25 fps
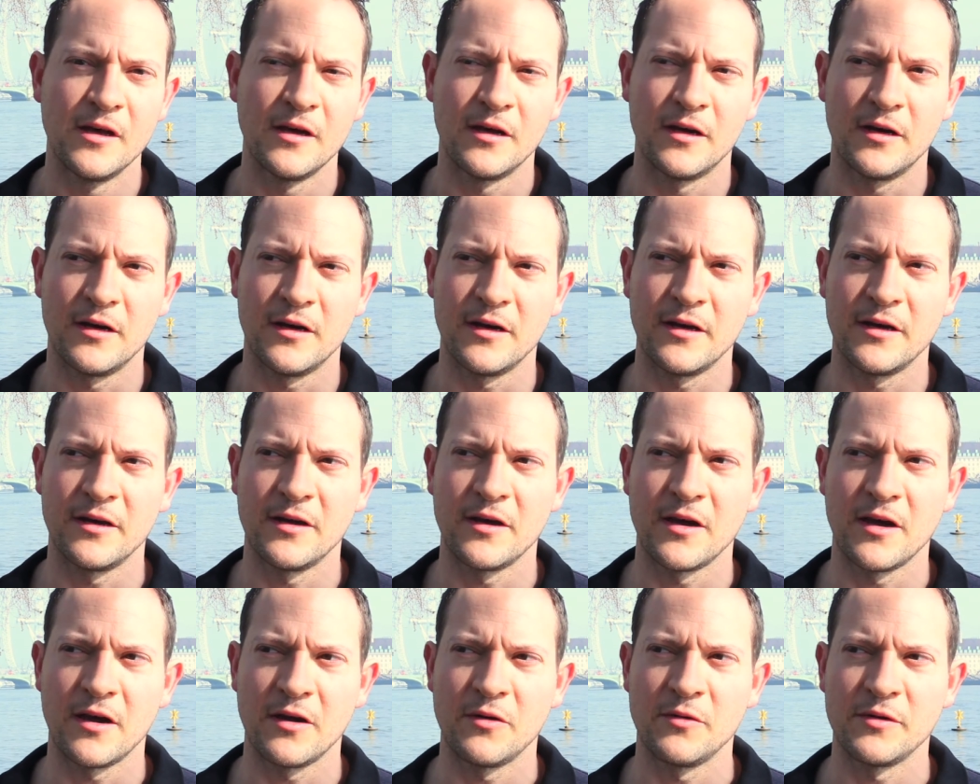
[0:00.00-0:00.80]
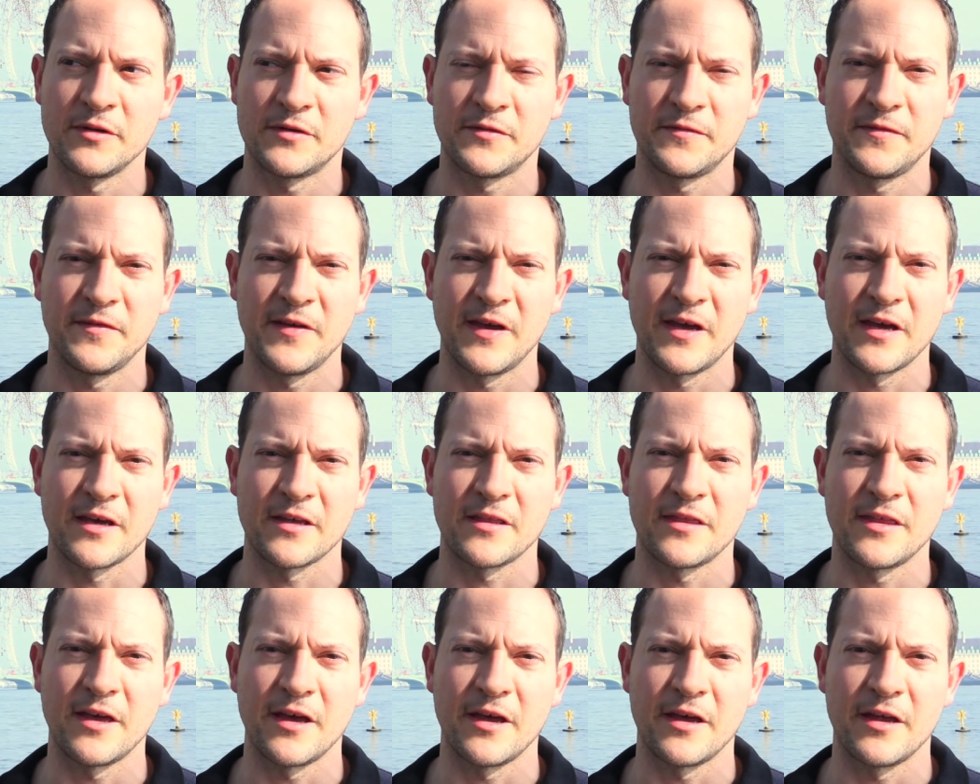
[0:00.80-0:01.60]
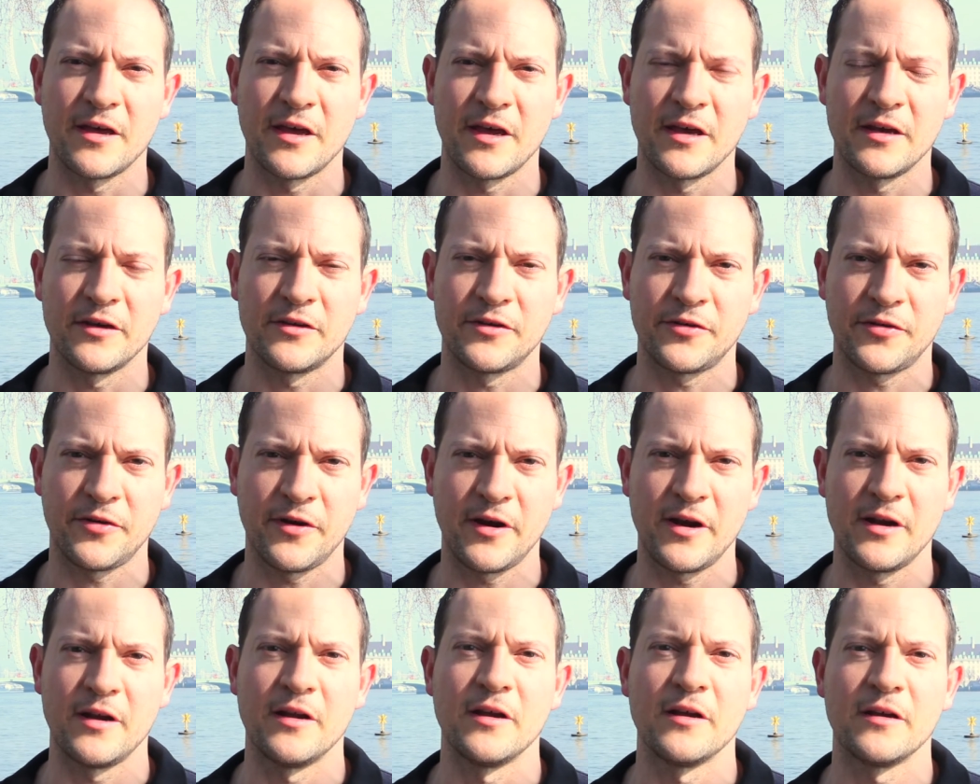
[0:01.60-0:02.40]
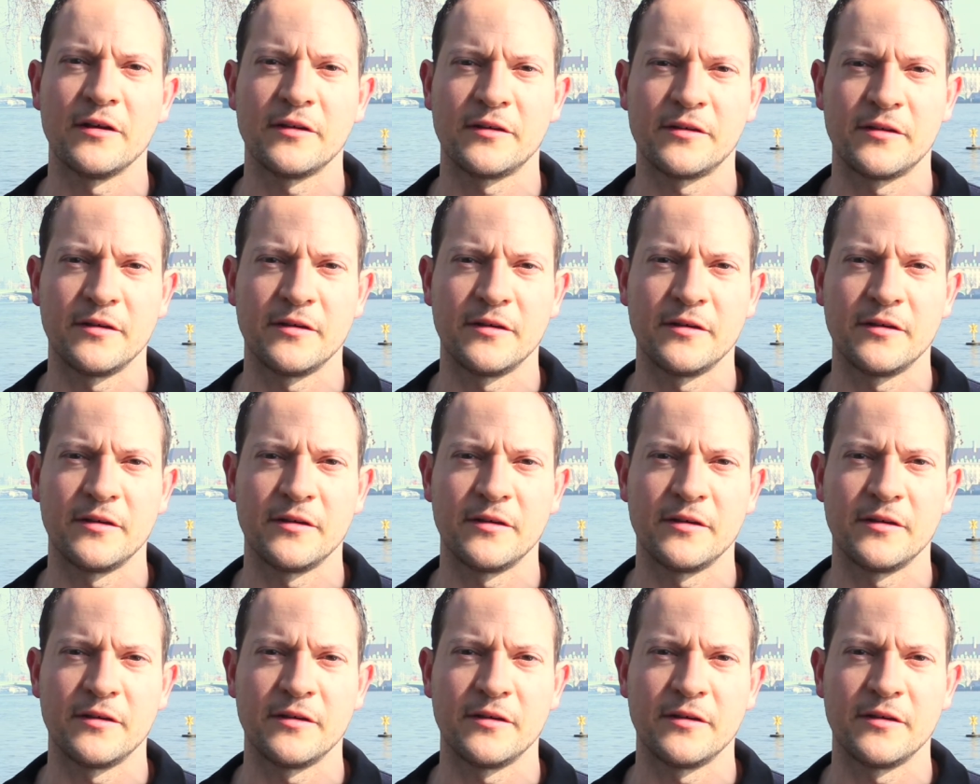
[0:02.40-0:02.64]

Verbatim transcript: I, I always think that a trainer